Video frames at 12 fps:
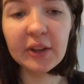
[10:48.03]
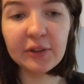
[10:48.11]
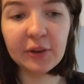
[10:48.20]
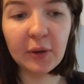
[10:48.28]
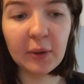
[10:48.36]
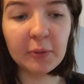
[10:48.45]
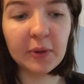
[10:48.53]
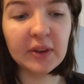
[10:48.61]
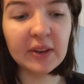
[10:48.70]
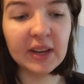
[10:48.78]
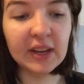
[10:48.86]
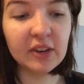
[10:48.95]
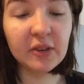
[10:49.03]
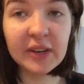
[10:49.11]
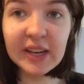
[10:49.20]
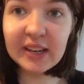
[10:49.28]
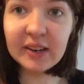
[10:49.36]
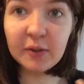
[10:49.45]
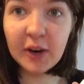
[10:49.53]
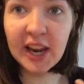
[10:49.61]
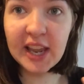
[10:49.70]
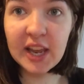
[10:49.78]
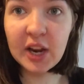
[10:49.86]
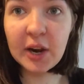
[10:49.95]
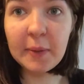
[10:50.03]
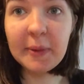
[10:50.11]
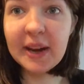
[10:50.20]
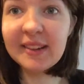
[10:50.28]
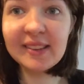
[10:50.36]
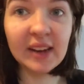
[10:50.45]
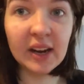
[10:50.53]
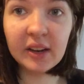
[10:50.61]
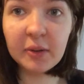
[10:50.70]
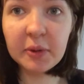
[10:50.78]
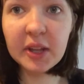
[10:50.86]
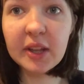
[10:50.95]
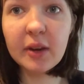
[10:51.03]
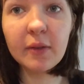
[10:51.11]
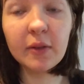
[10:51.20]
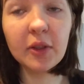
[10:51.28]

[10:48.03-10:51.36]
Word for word: So I'm going to kind of do an ending right here, but it's not completely over.